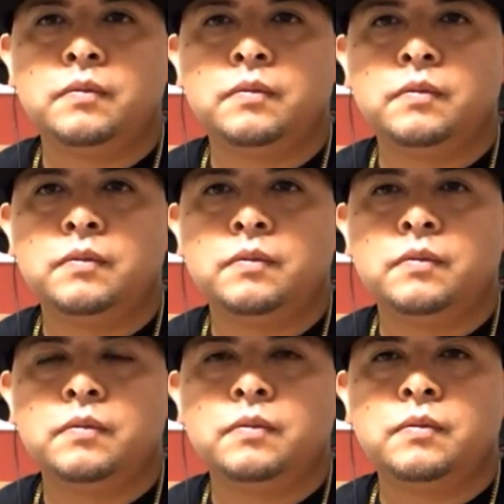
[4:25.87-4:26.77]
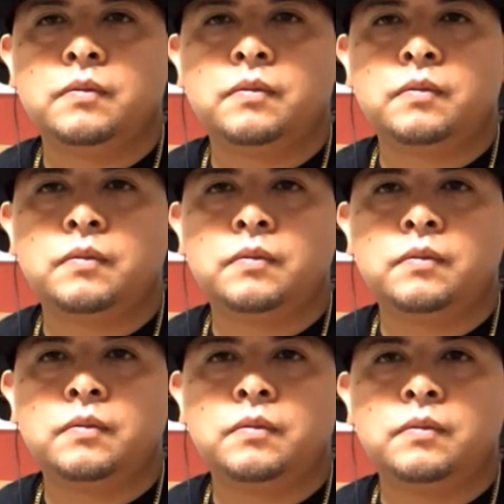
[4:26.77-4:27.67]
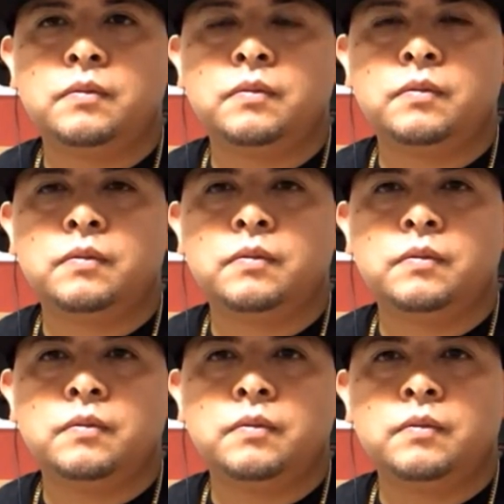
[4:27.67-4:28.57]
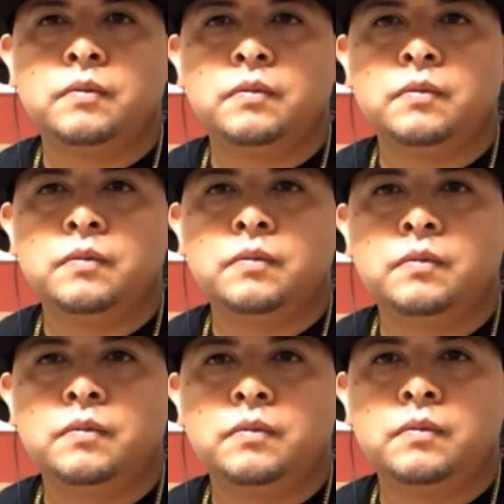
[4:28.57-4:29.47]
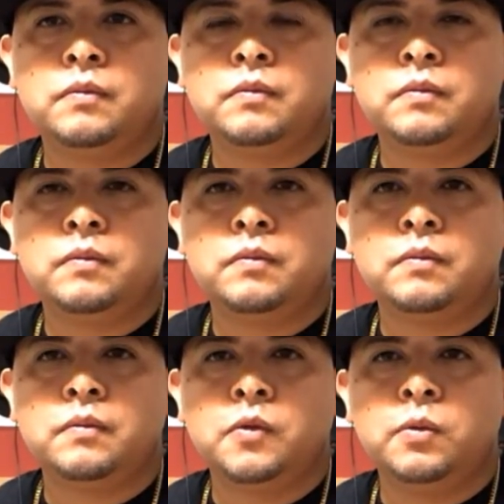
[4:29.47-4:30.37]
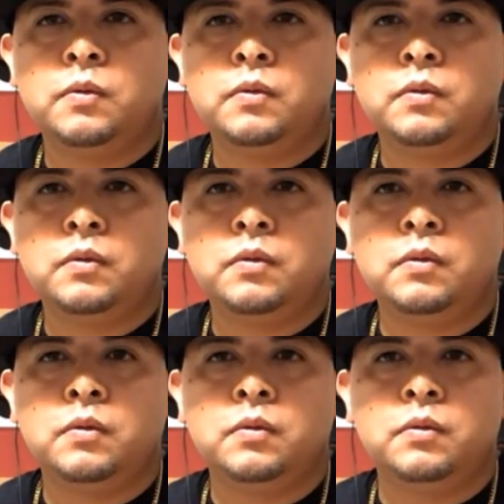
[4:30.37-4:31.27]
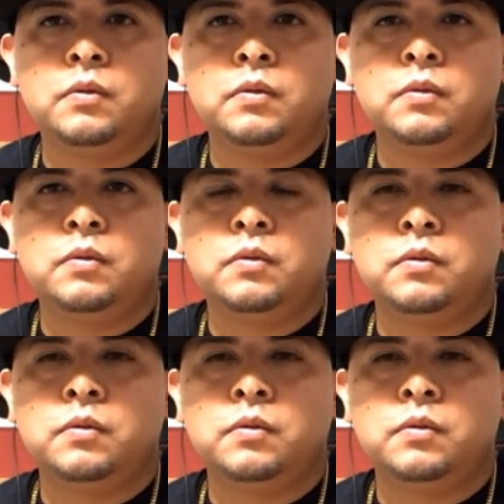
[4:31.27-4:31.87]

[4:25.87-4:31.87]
[no speech]